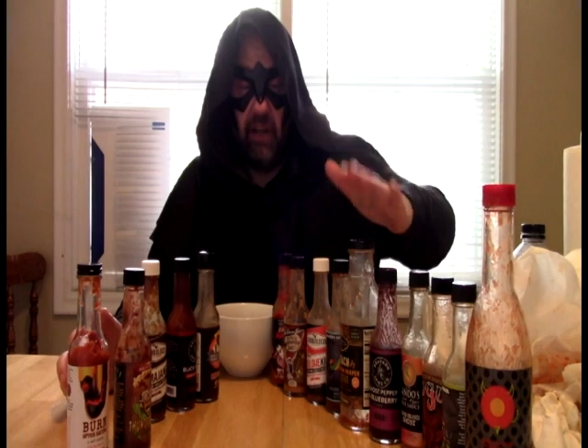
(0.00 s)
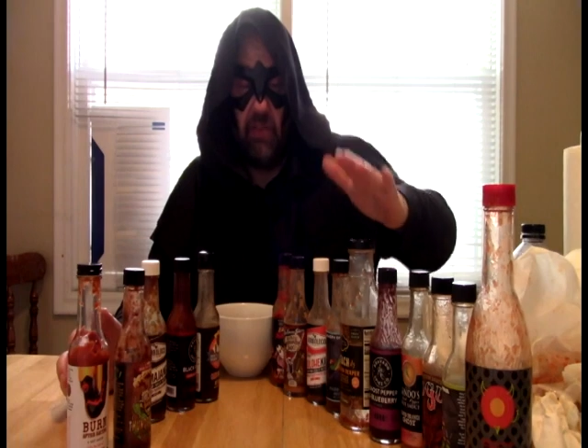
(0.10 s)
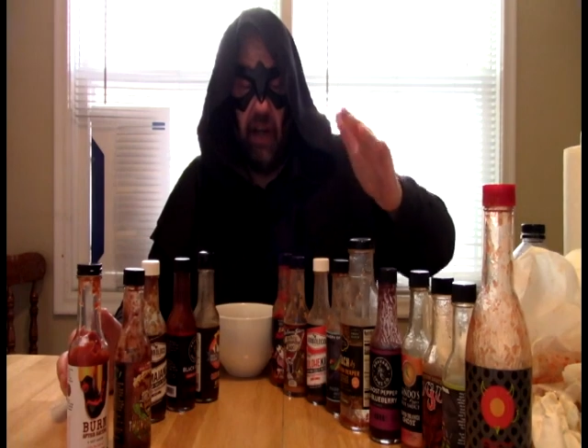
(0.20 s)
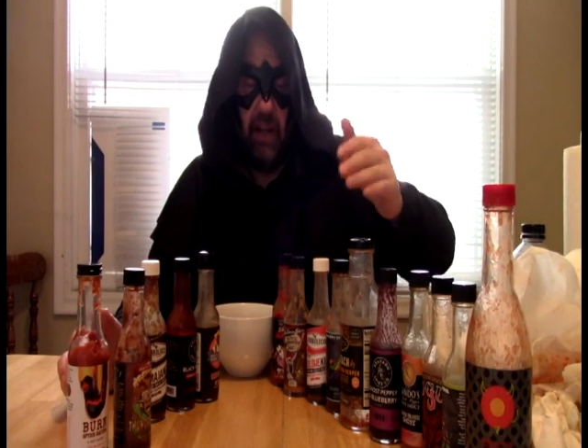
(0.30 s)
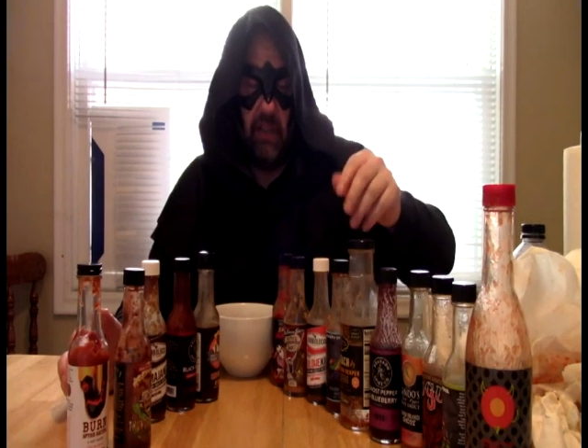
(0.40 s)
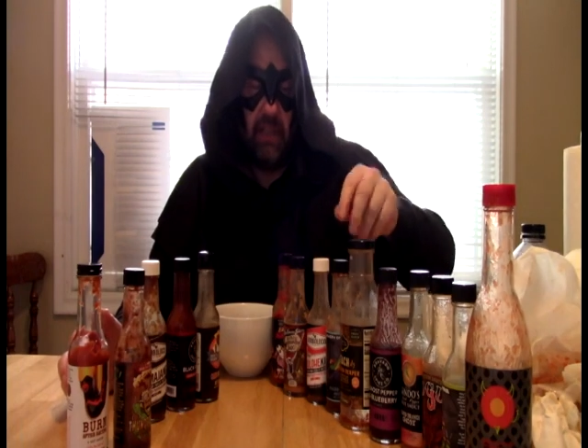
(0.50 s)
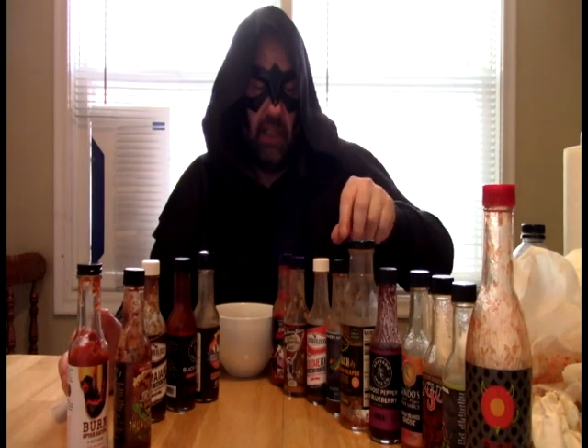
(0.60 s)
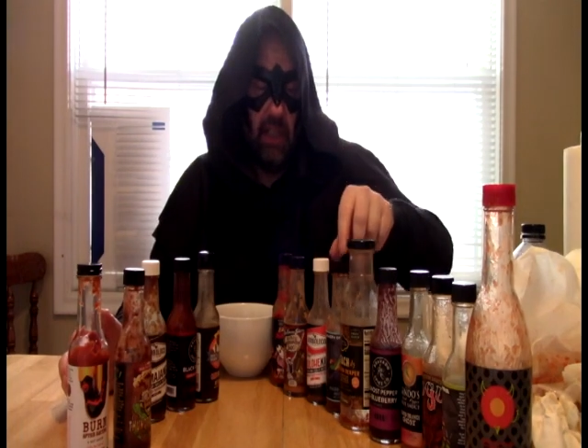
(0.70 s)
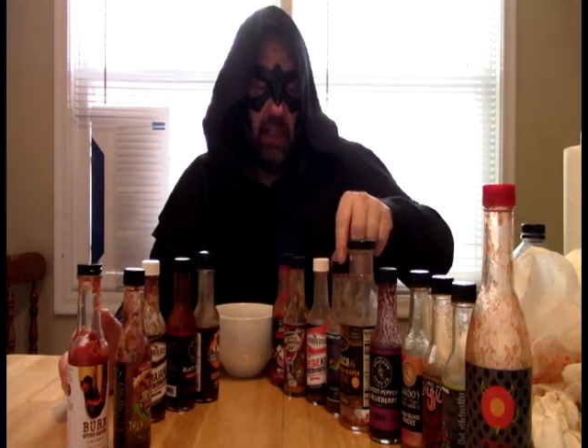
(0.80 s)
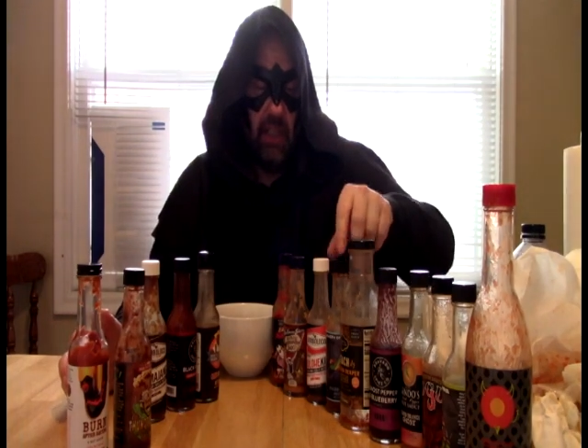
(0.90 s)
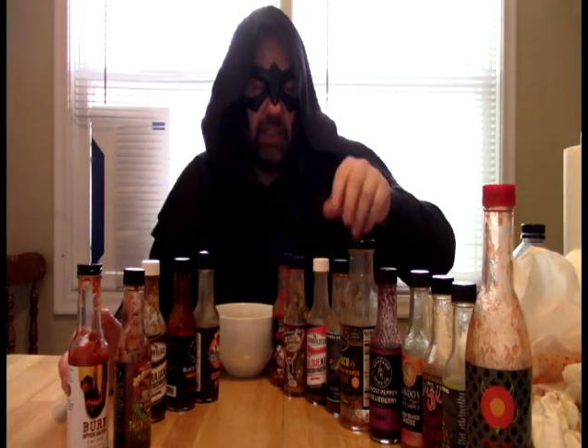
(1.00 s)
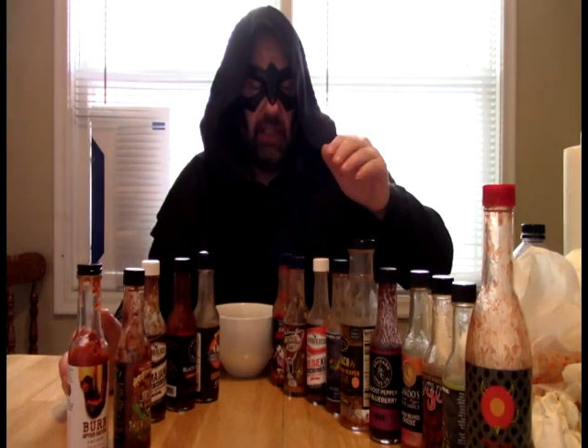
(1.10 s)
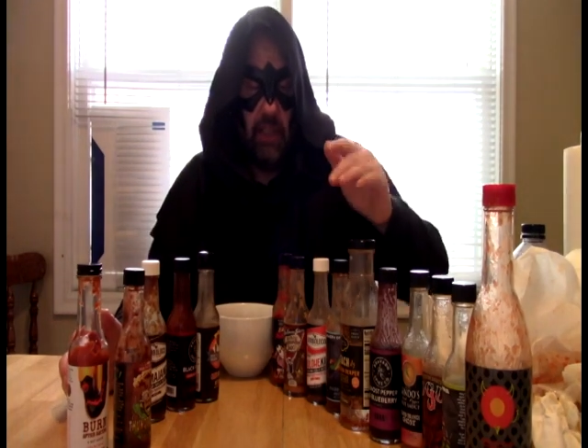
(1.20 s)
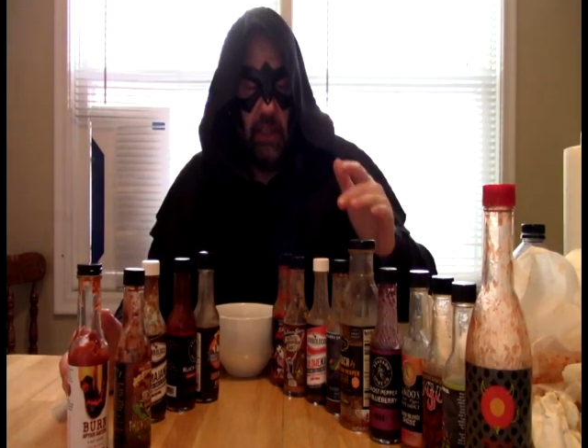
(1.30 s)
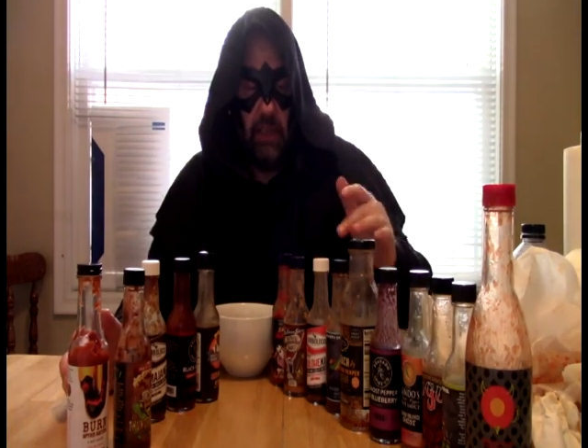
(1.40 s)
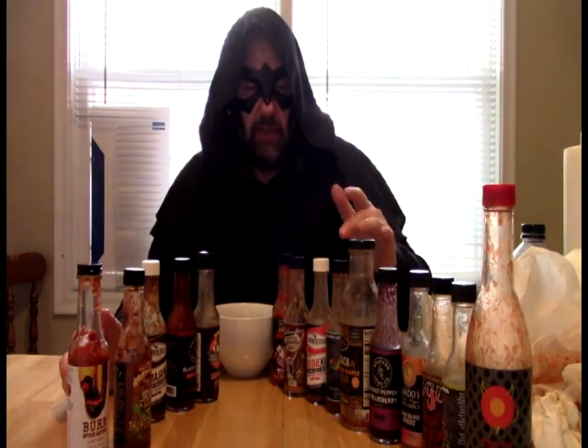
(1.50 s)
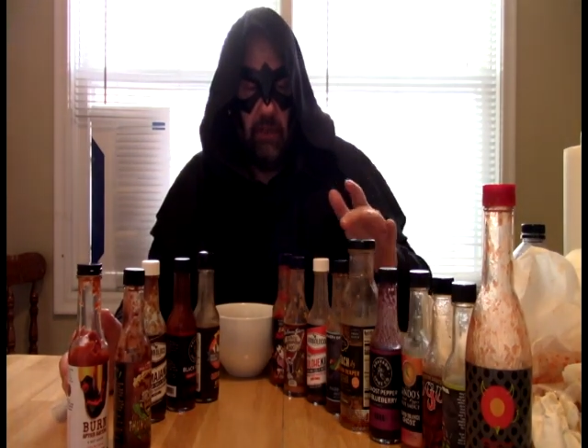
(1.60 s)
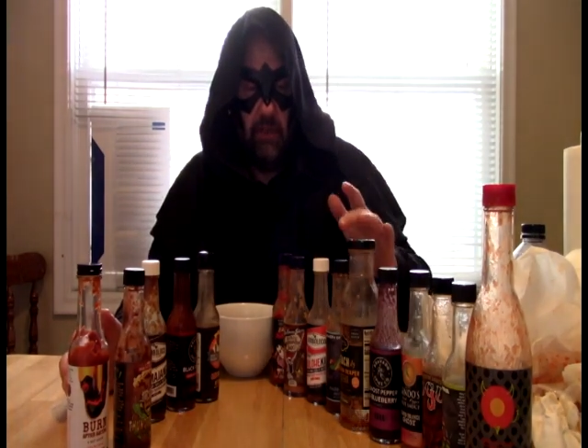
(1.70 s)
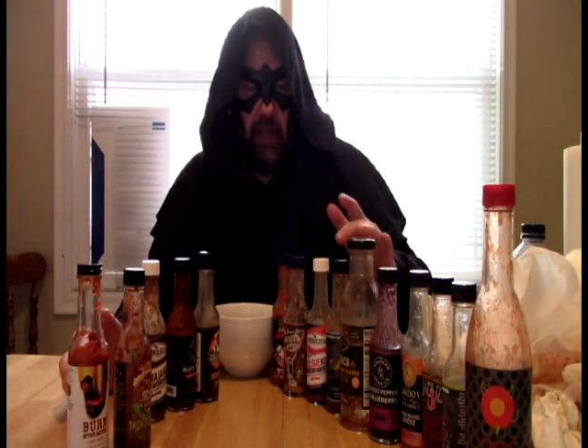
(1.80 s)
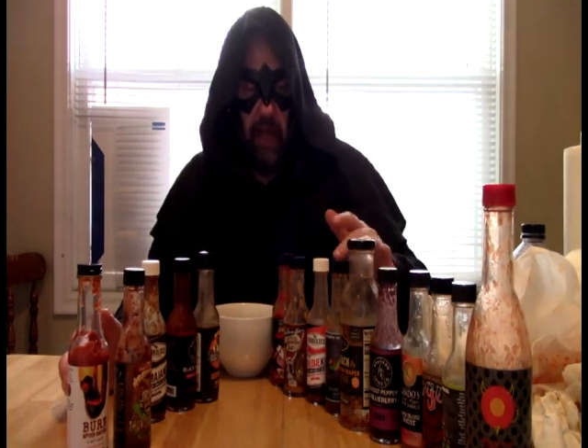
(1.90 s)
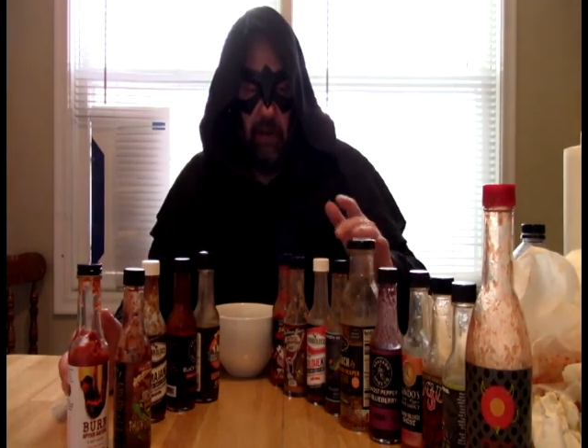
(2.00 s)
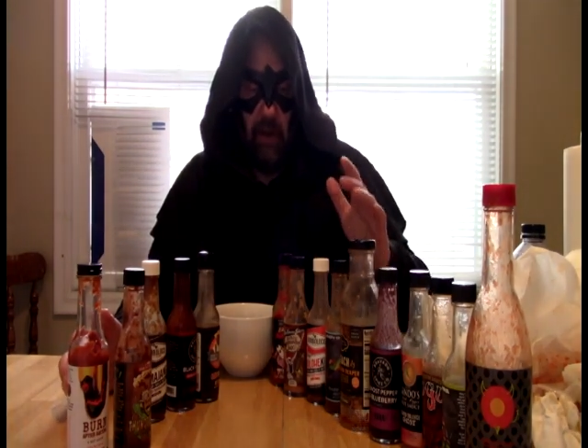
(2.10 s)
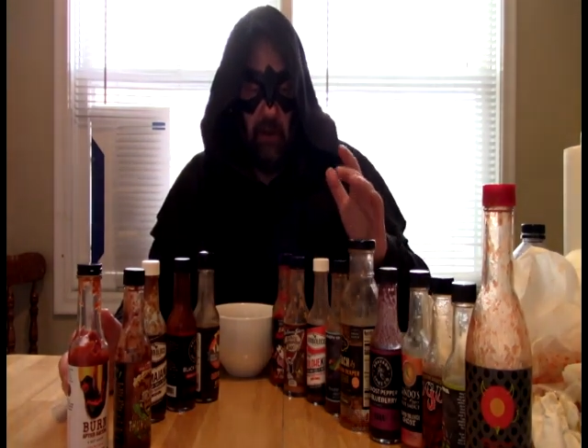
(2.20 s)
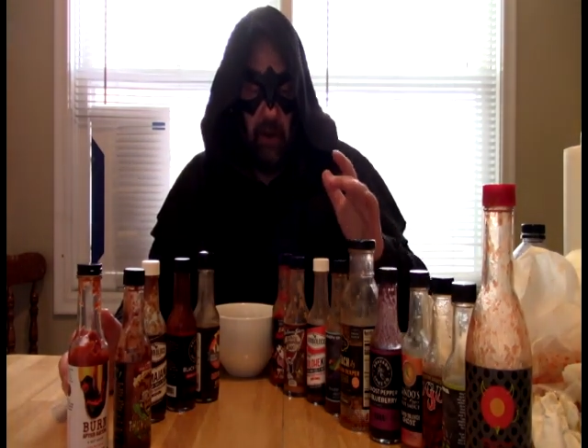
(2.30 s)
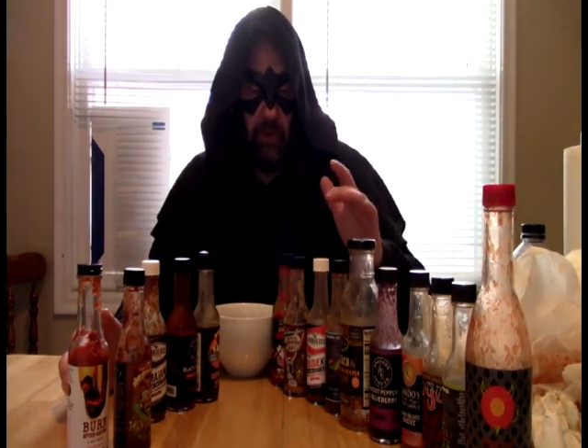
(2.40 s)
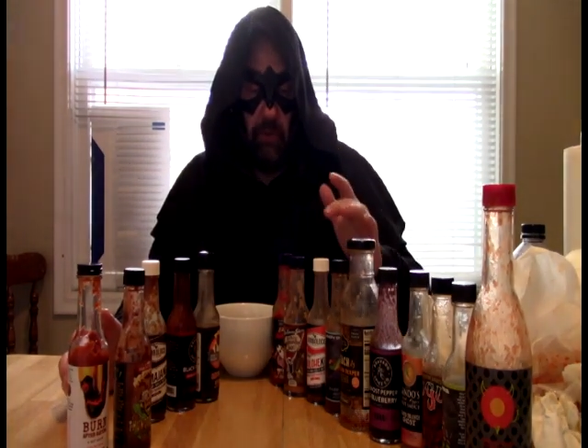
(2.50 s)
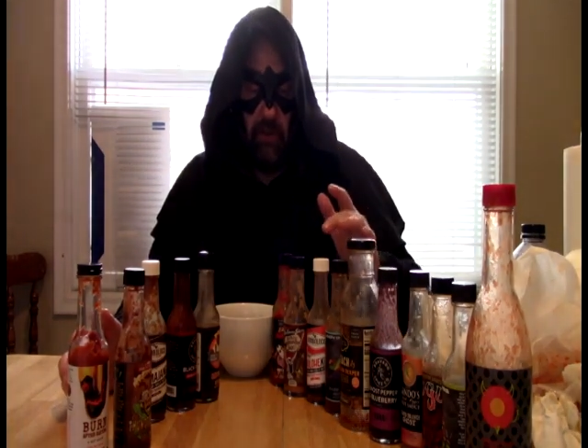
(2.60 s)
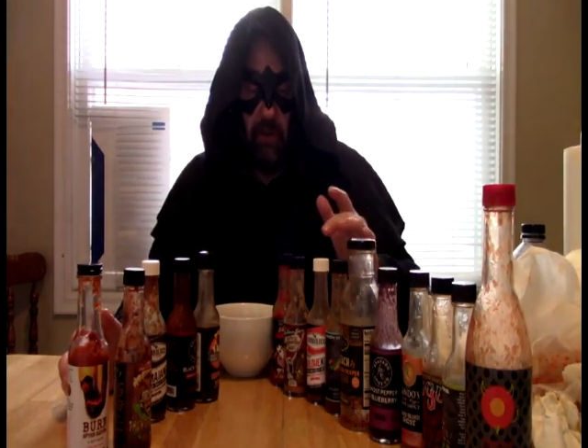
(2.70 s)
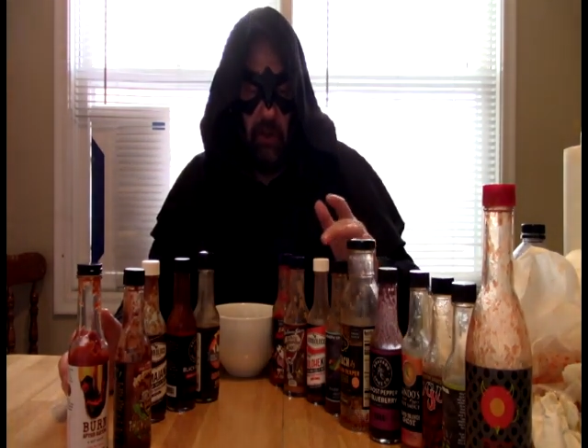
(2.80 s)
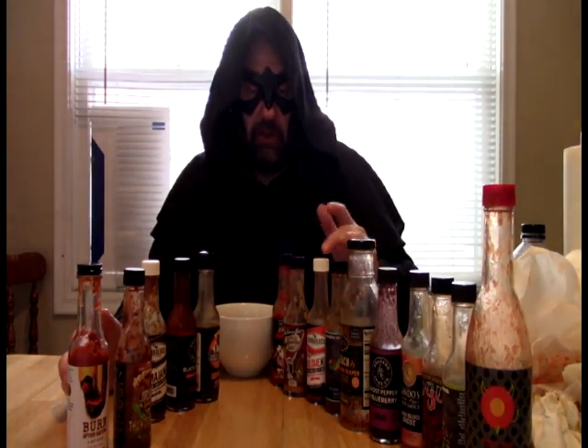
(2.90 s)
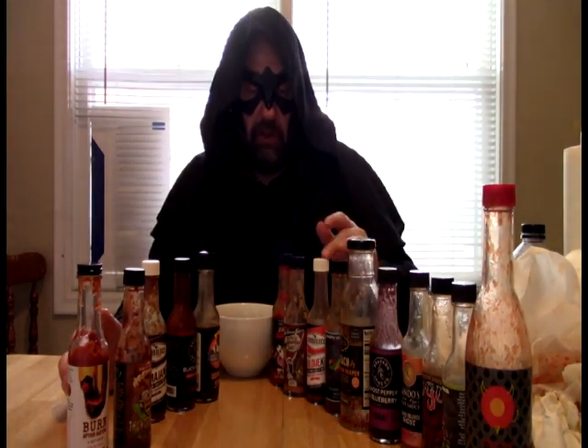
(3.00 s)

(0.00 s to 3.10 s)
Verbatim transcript: sauce, Angry Dark Swizzle,